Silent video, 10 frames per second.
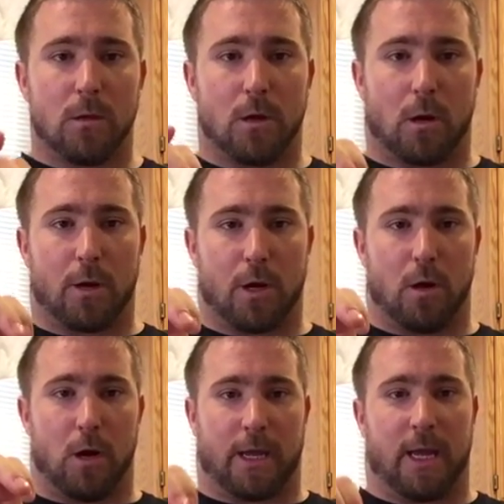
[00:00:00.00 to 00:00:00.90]
you're
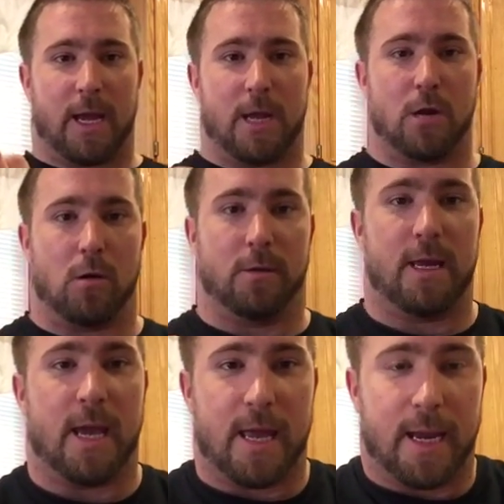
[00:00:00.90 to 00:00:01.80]
hooking and you're
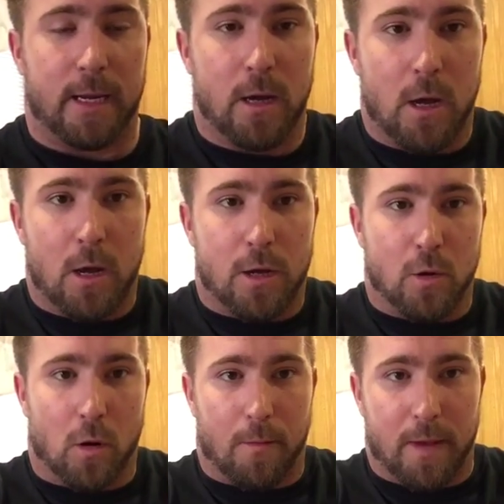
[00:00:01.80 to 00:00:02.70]
only getting
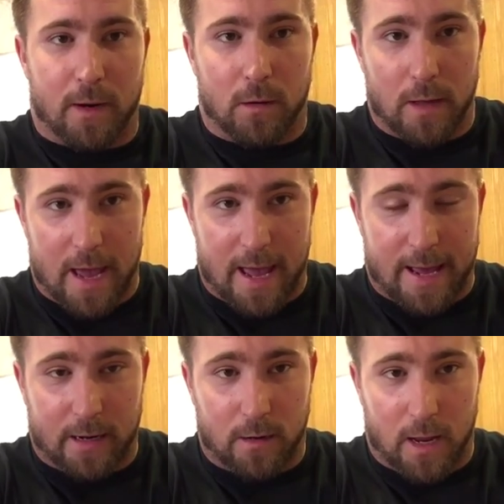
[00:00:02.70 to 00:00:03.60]
your middle
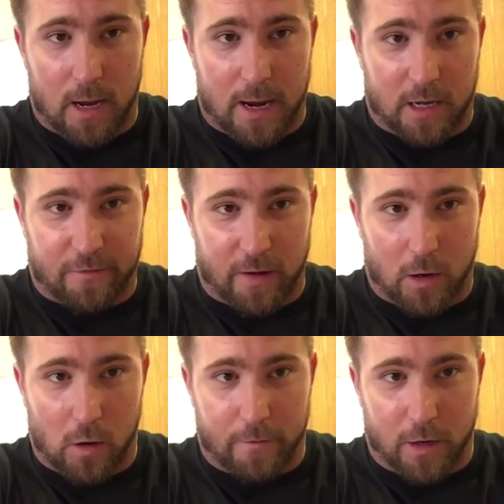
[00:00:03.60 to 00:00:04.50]
and index
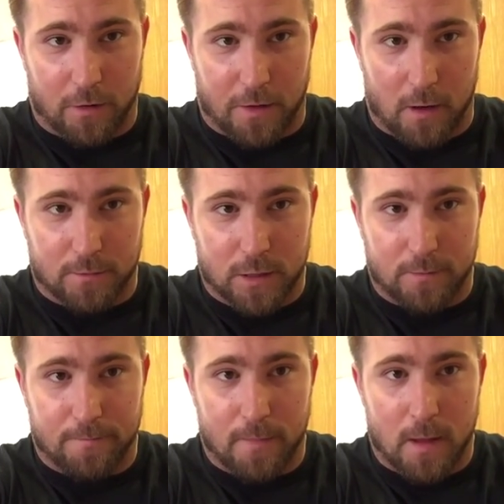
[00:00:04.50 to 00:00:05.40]
finger over your thumbs,
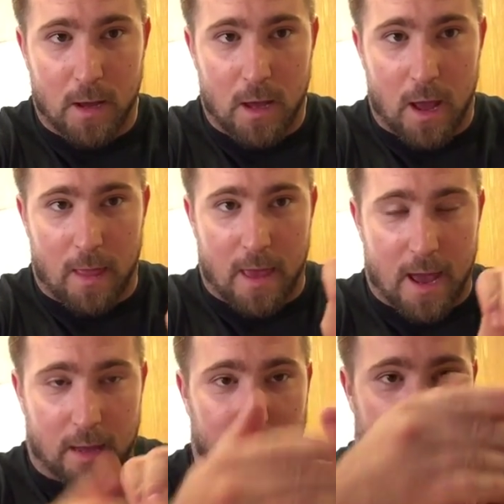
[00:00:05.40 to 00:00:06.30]
and
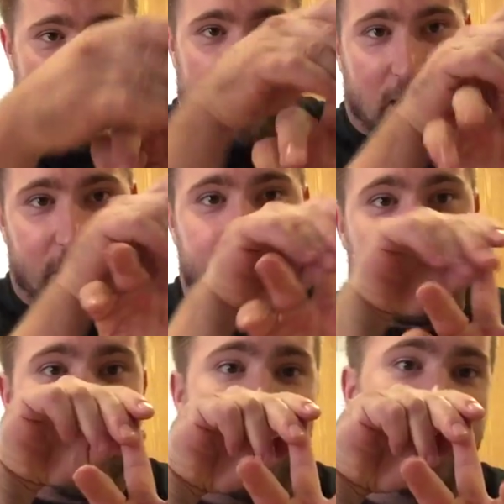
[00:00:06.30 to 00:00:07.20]
then that
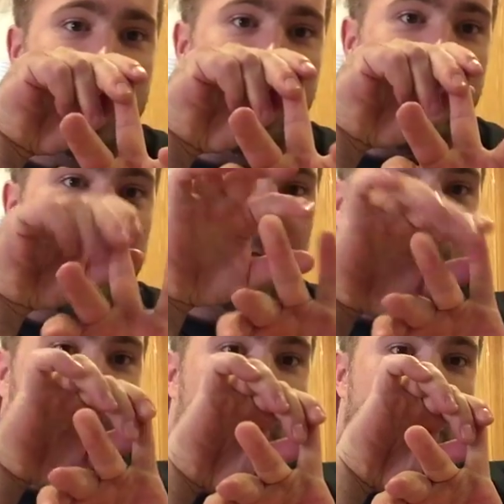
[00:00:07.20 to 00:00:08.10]
leaves your ring
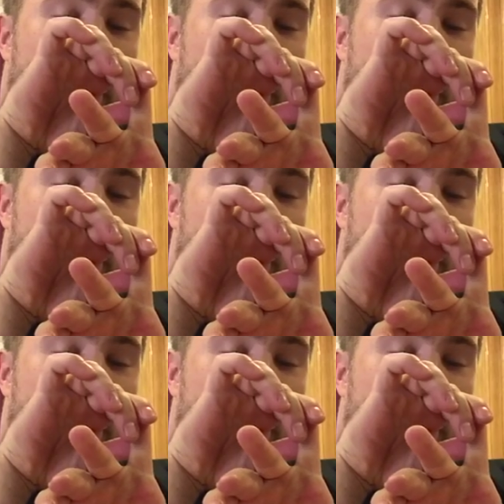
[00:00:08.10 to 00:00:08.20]
finger and